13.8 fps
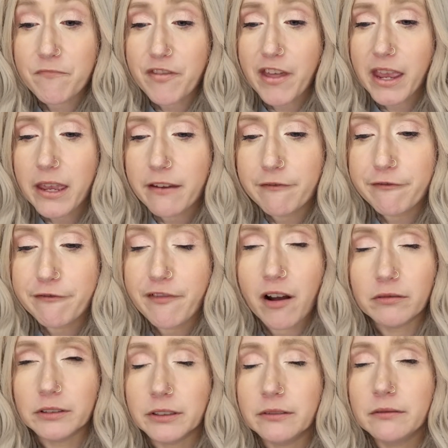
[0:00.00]
they've
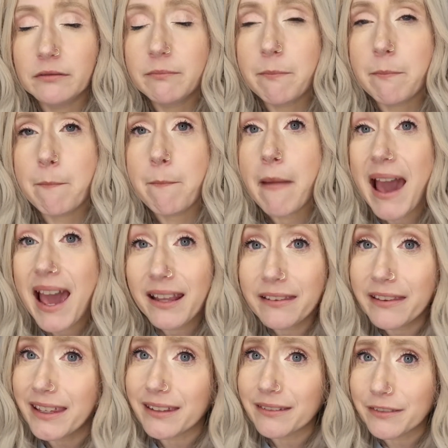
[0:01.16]
fallen
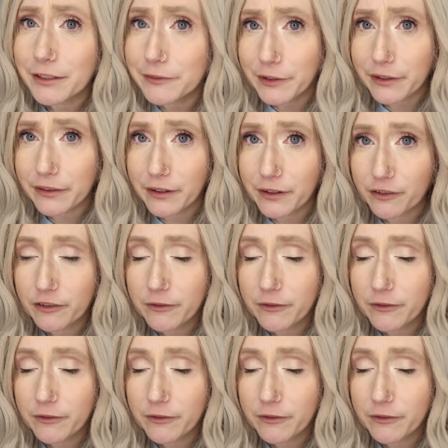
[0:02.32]
madly in love with you.